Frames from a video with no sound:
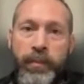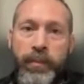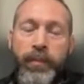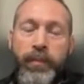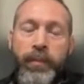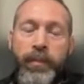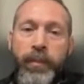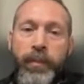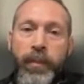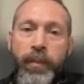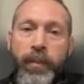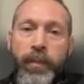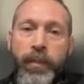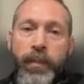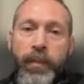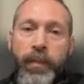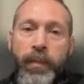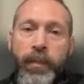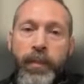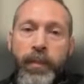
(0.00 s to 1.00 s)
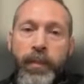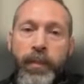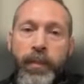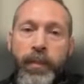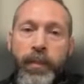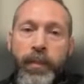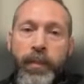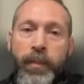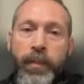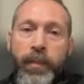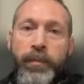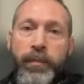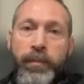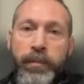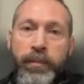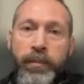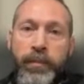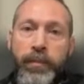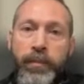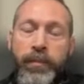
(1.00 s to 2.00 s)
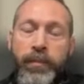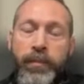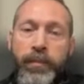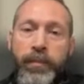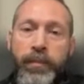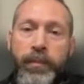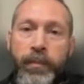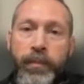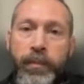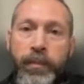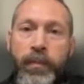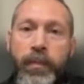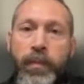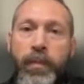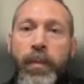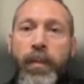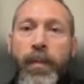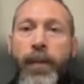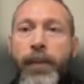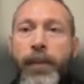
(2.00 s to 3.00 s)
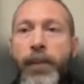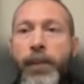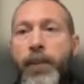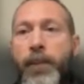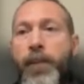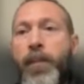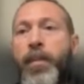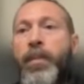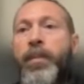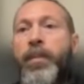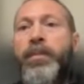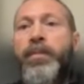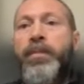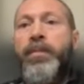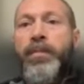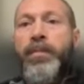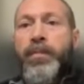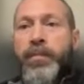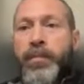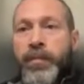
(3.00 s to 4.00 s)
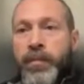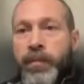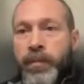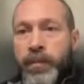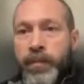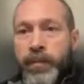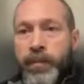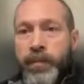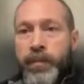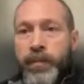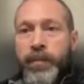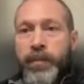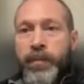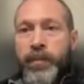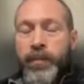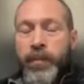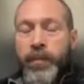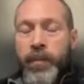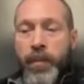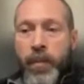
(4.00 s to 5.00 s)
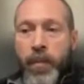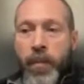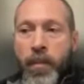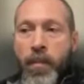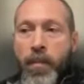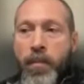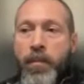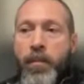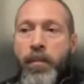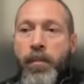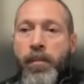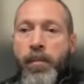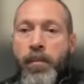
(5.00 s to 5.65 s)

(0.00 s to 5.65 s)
No words are spoken by the person on screen.